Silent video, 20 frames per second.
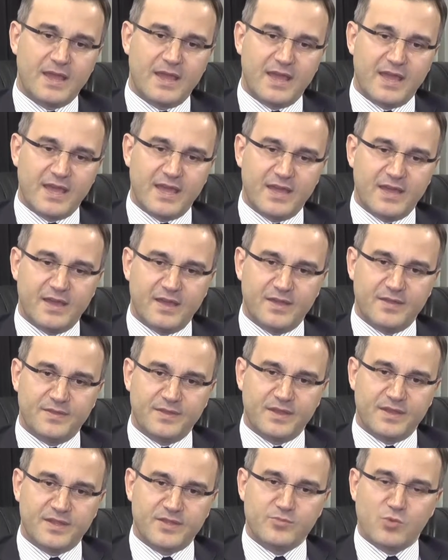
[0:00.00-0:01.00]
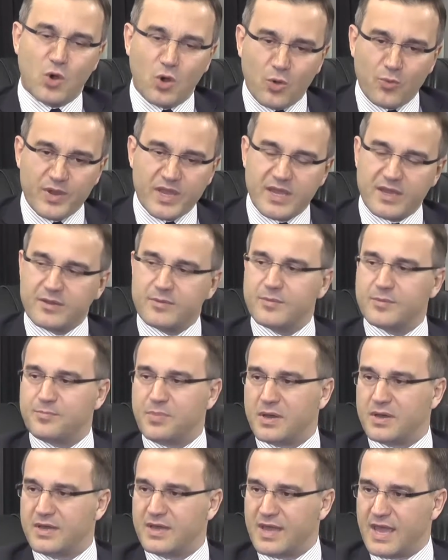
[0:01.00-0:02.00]
and the more we
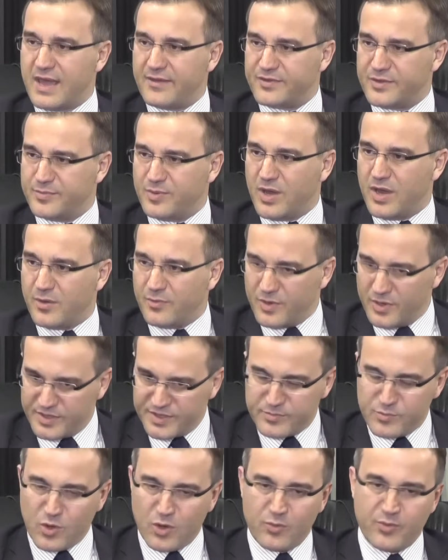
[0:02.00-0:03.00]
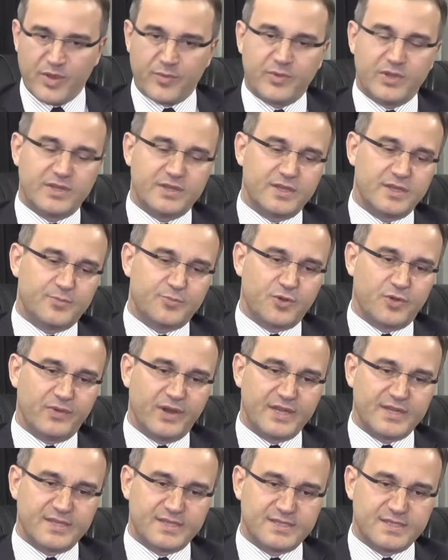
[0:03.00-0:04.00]
have the power, the more we will
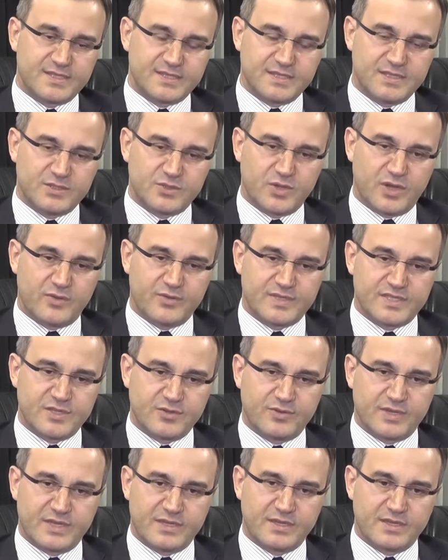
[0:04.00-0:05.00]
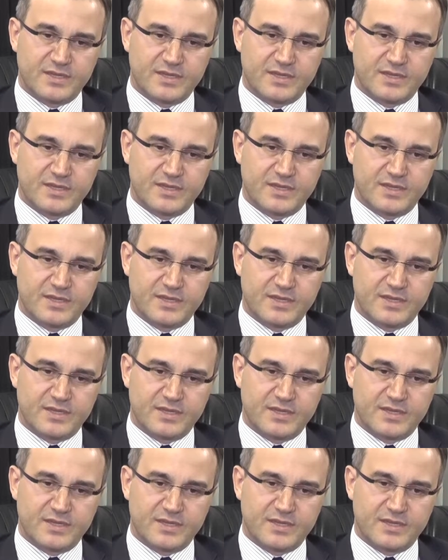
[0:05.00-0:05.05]
provide assistance to our Syrian